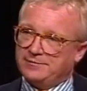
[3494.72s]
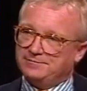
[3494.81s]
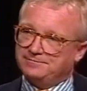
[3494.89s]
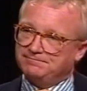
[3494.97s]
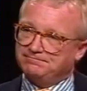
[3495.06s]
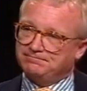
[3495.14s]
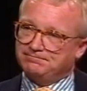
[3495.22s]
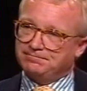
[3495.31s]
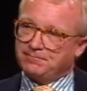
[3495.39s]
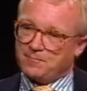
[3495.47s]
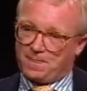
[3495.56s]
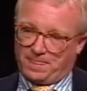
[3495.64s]
Is this I've got
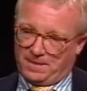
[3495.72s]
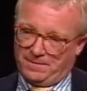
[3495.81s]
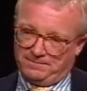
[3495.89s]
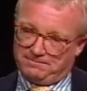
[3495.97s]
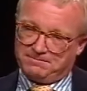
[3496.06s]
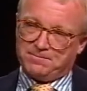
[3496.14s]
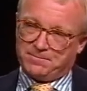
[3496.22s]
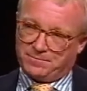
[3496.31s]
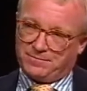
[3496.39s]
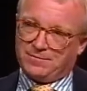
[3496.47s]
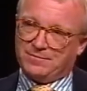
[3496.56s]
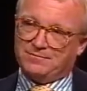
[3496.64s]
the
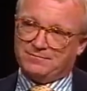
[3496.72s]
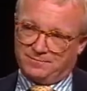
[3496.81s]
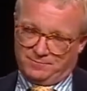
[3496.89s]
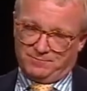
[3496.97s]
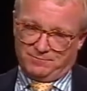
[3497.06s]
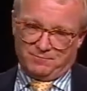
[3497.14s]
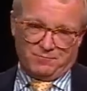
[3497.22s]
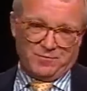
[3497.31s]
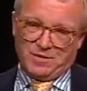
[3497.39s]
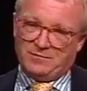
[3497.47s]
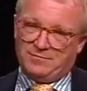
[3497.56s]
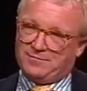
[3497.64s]
1111 Kenyon Road,
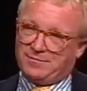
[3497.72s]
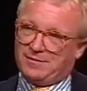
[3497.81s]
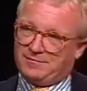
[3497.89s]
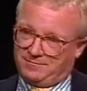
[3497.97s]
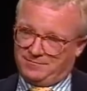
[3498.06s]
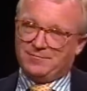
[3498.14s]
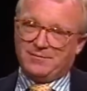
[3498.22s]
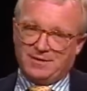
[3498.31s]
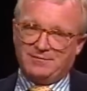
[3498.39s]
Urbana, Illinois.